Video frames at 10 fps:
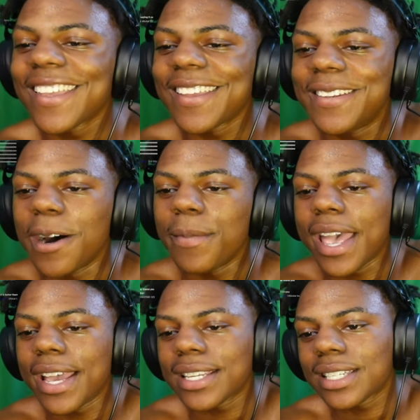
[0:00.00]

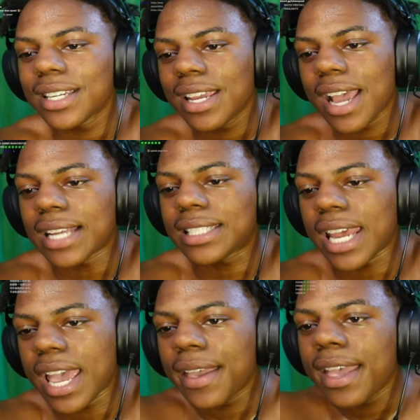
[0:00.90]
Dumbass. I
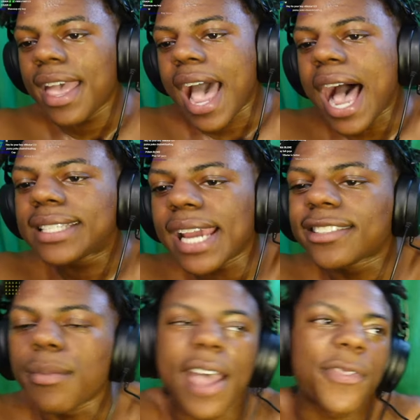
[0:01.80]
said, I
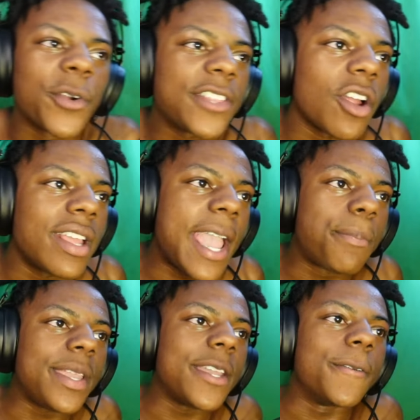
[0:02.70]
text him at 3.38
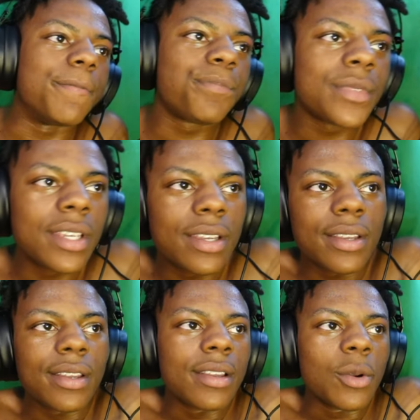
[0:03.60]
p.m.
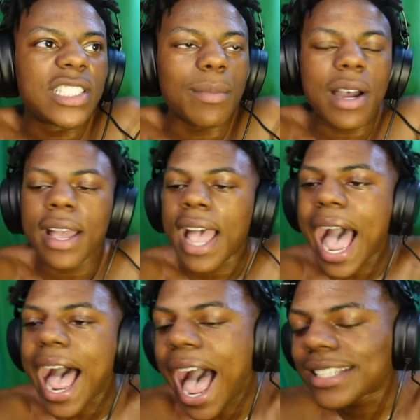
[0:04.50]
What's up, my...
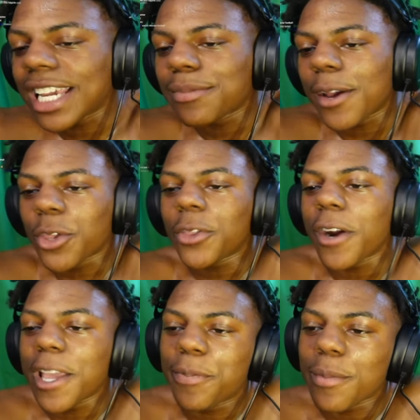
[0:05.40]
I, texted text him at
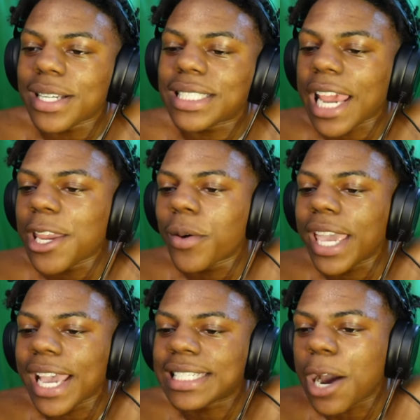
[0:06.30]
3.30 p.m. I said, yo,
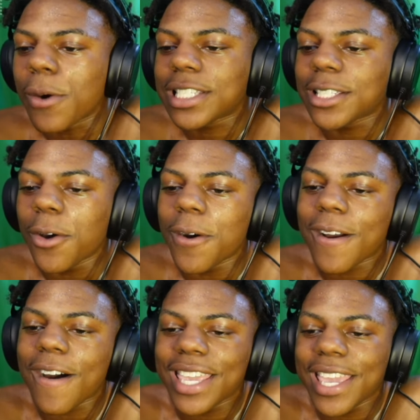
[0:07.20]
KSI, what's his logo
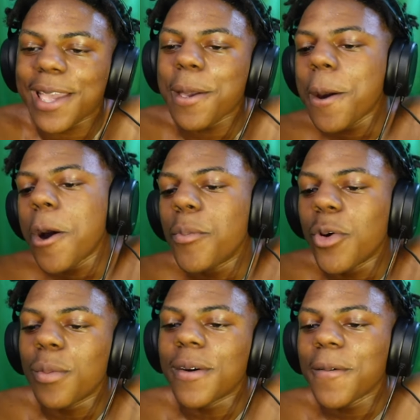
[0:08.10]
called again?
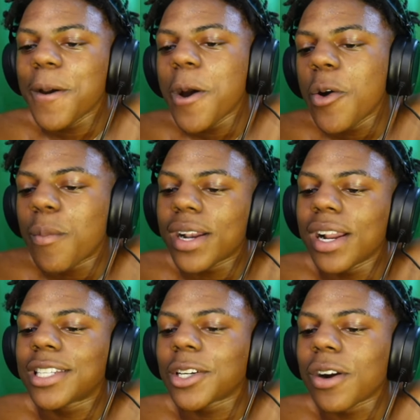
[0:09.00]
Puma. Who my
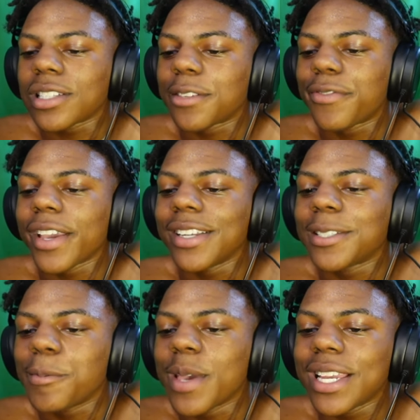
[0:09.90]
nuts across her face,
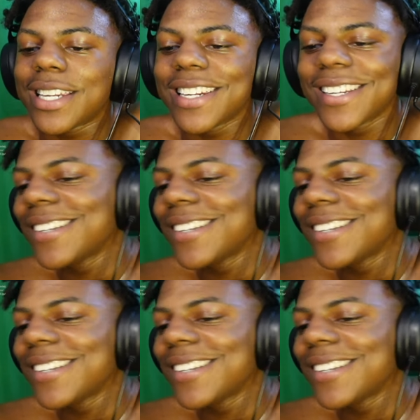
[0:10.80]
bitch.